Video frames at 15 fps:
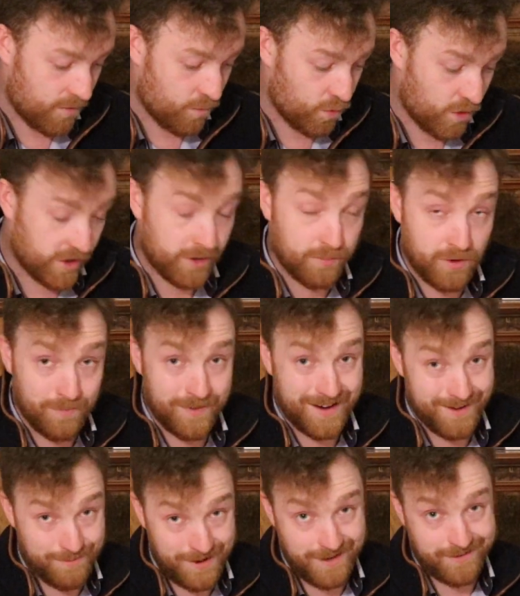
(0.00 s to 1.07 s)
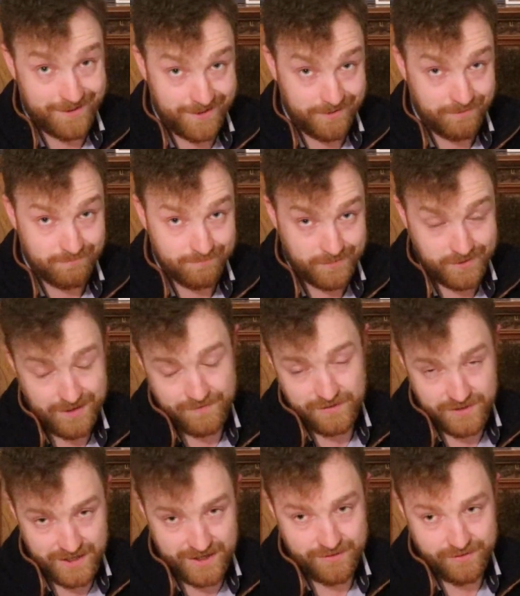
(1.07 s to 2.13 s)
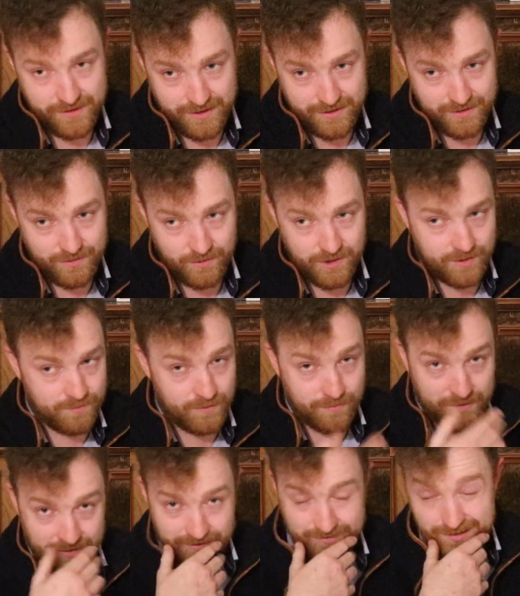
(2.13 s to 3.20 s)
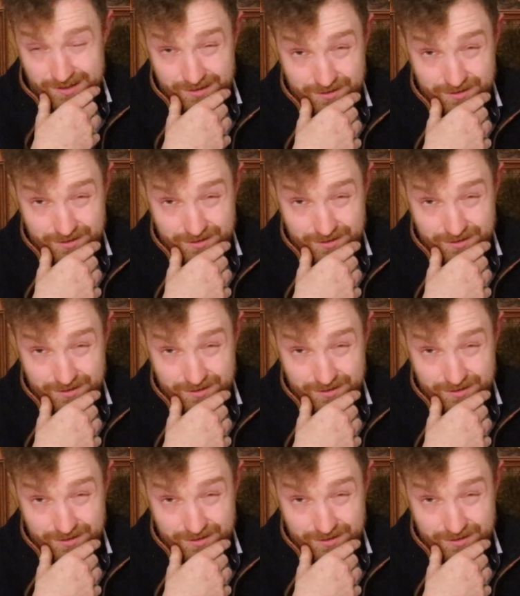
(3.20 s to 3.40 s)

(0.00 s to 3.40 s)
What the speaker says: water pump impeller kit, because you have to change the water pump because,